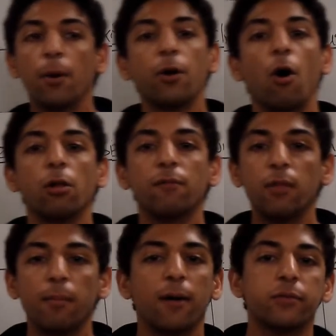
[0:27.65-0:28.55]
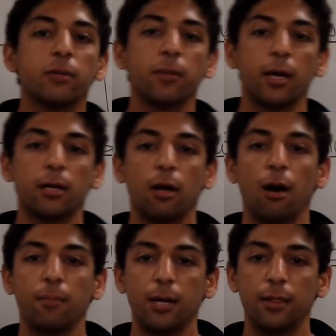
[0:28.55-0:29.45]
but all of them have something in
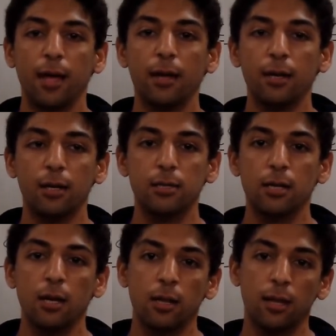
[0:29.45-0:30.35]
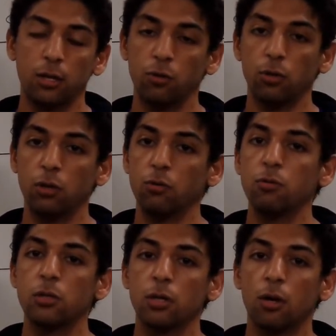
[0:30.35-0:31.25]
common and that is that you
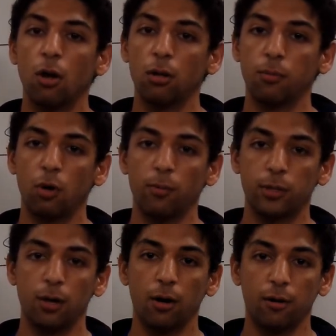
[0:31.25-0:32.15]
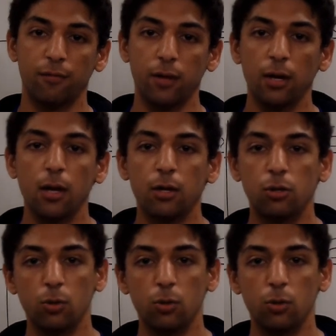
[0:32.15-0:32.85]
use column chromatography